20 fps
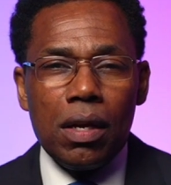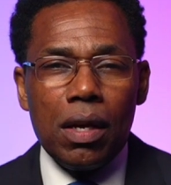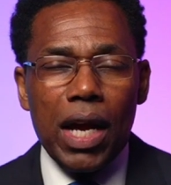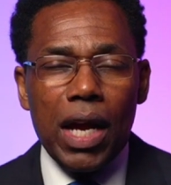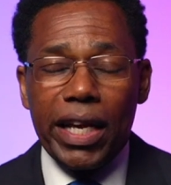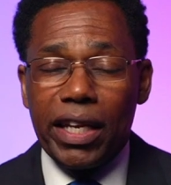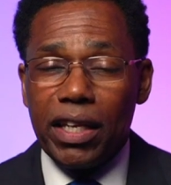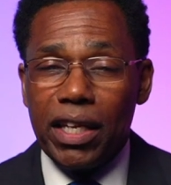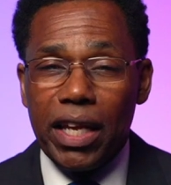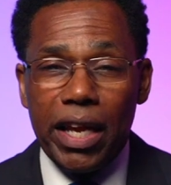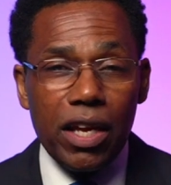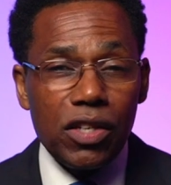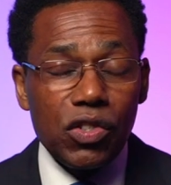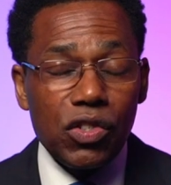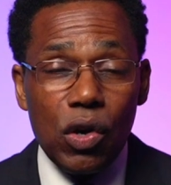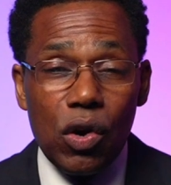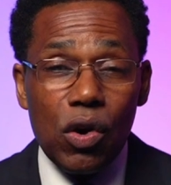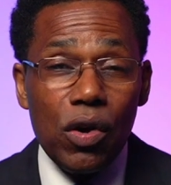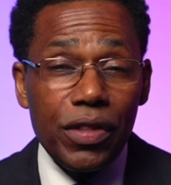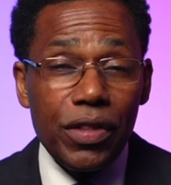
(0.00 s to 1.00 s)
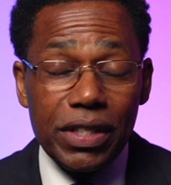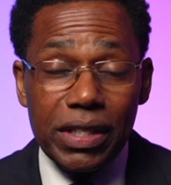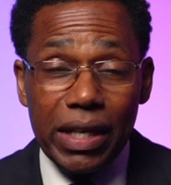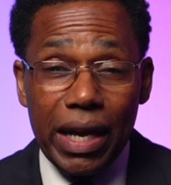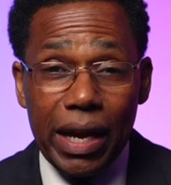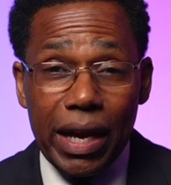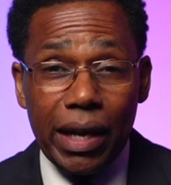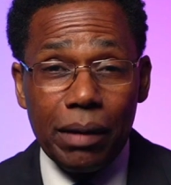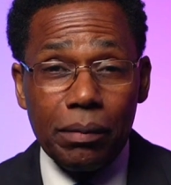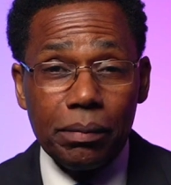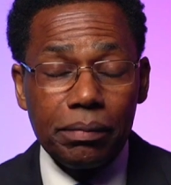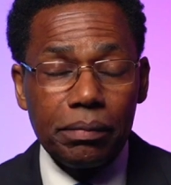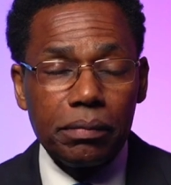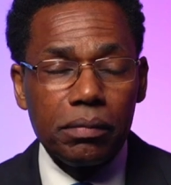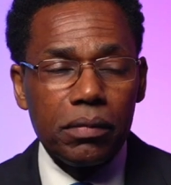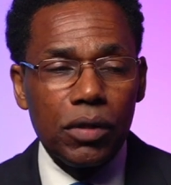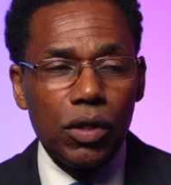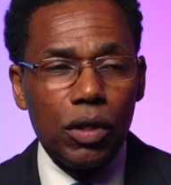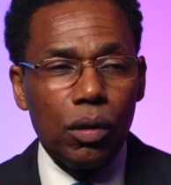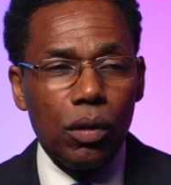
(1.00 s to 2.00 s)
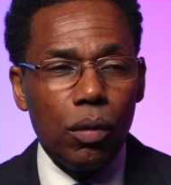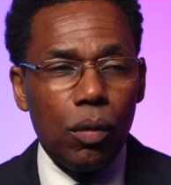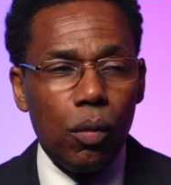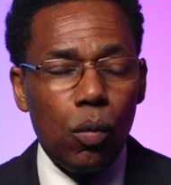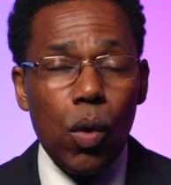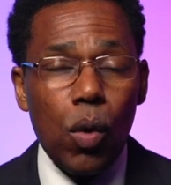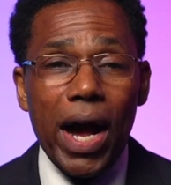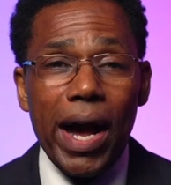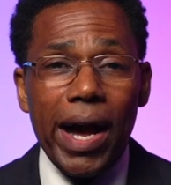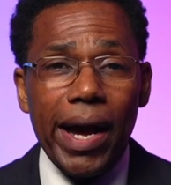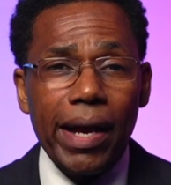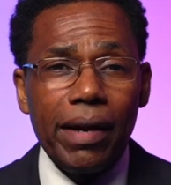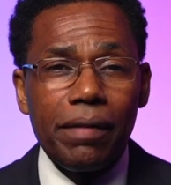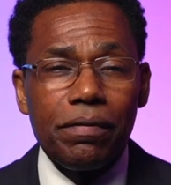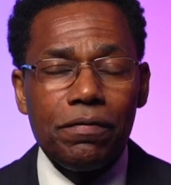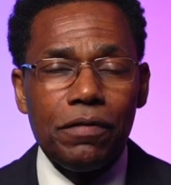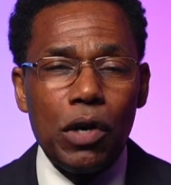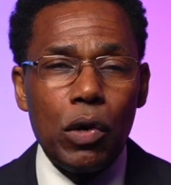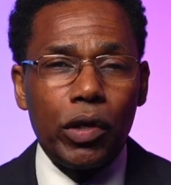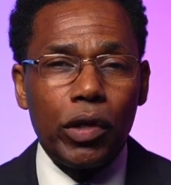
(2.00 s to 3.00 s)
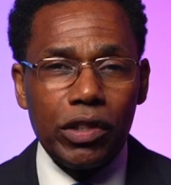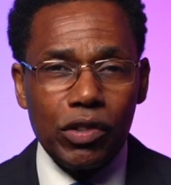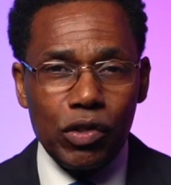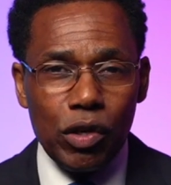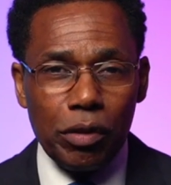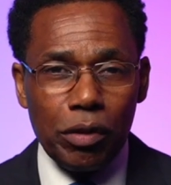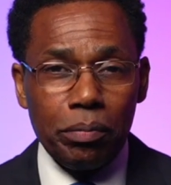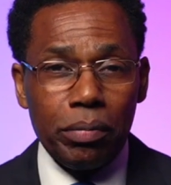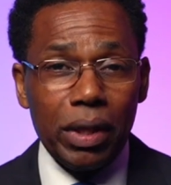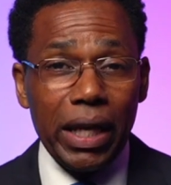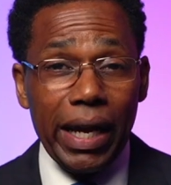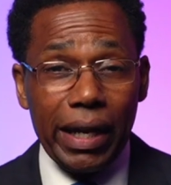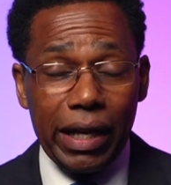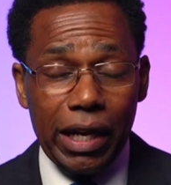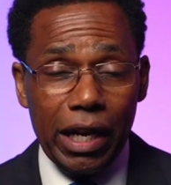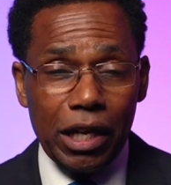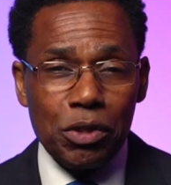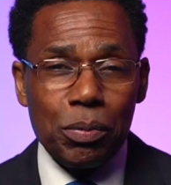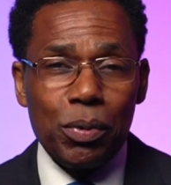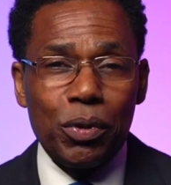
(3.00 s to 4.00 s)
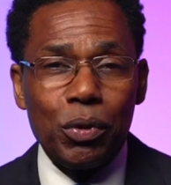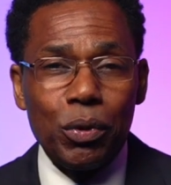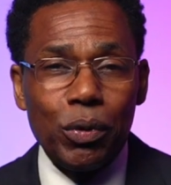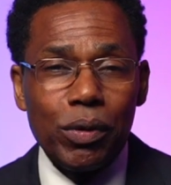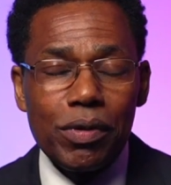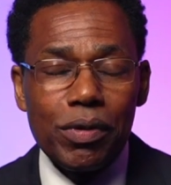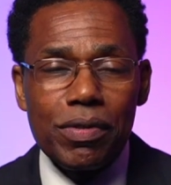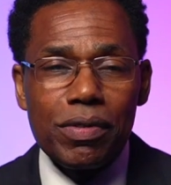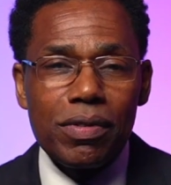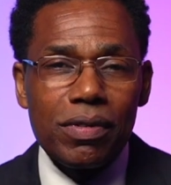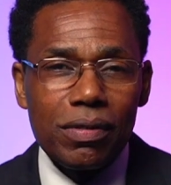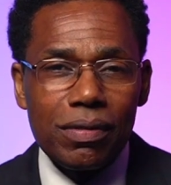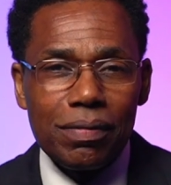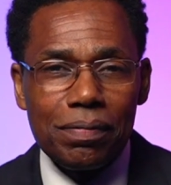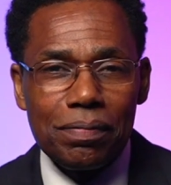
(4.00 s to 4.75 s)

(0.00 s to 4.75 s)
I get asked all the time, why focus on Black entrepreneurs?